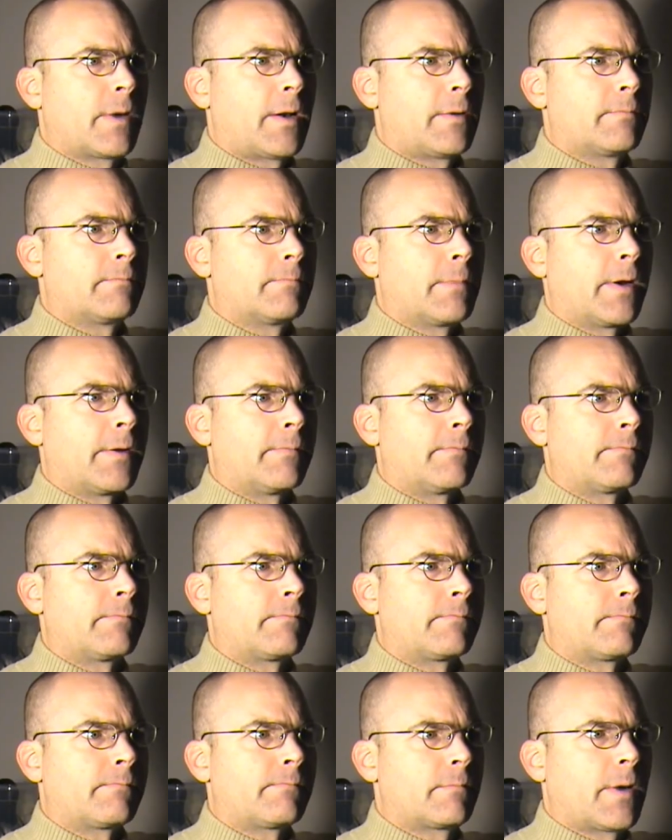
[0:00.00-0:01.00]
Dave,
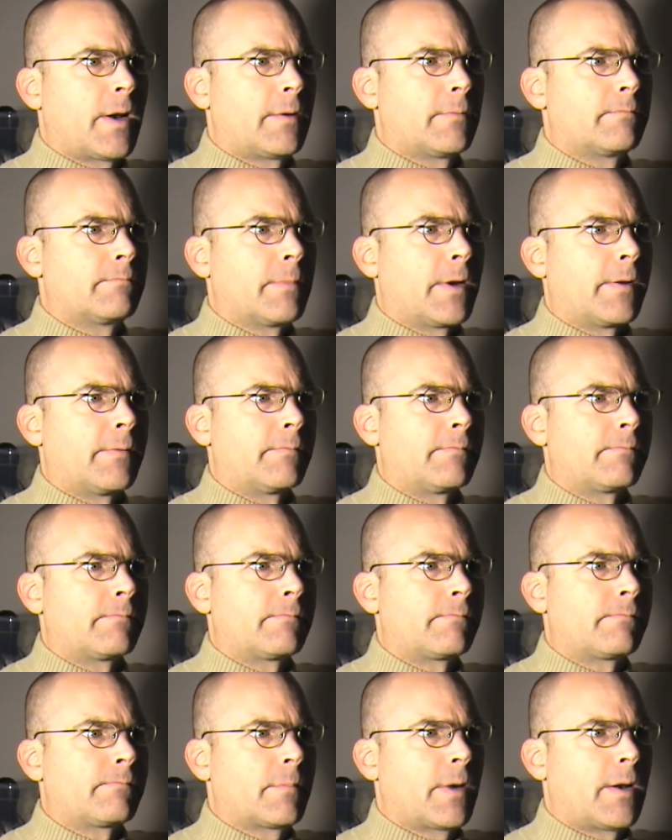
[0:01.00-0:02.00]
I have
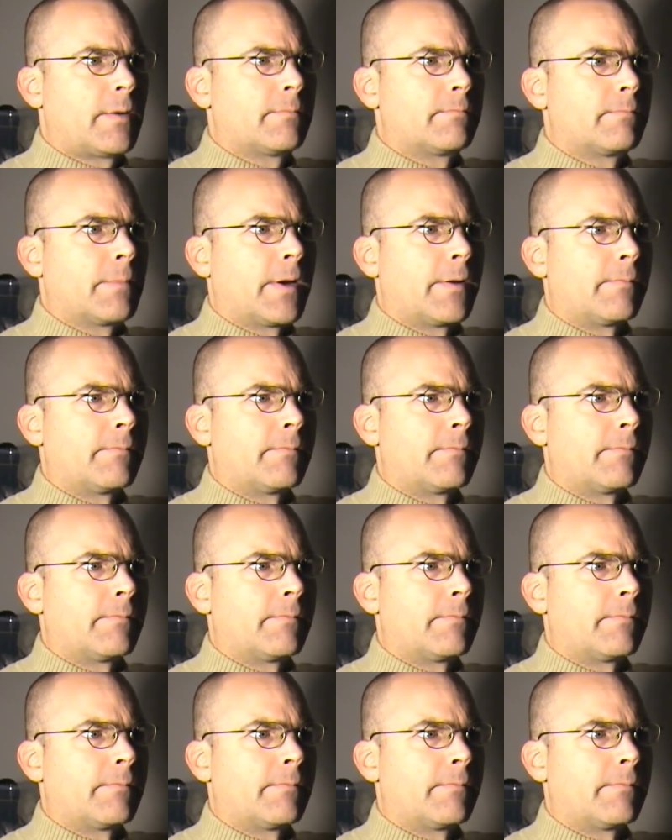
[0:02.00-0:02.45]
this or that